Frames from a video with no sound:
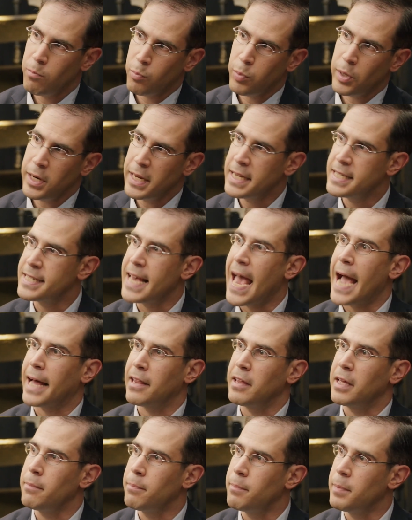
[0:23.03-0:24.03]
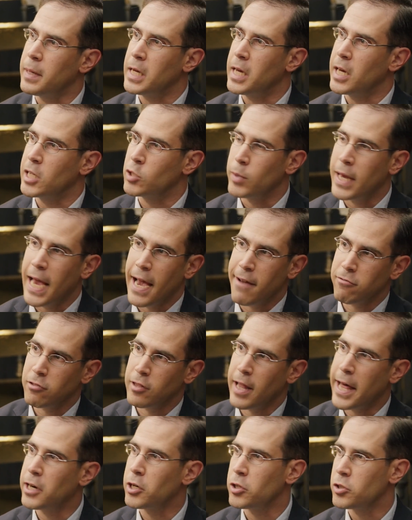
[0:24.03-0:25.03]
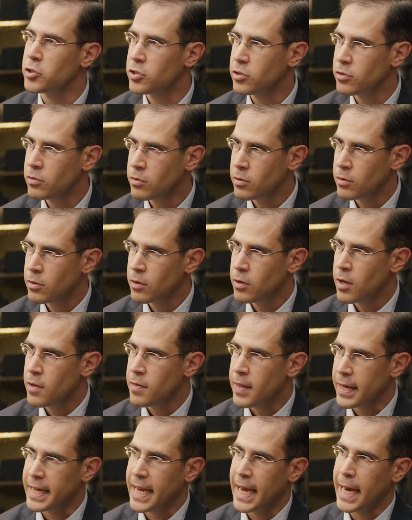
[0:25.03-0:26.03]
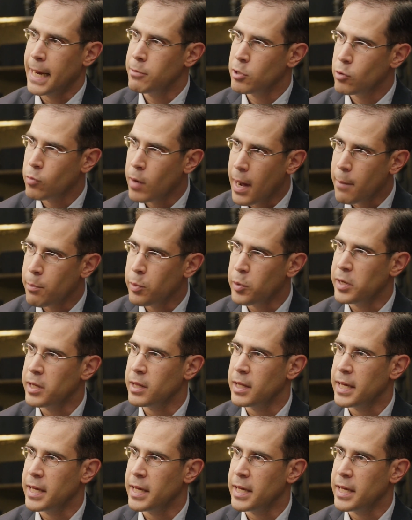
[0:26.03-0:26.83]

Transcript: pretty exactly because we have letters that came to Robert E.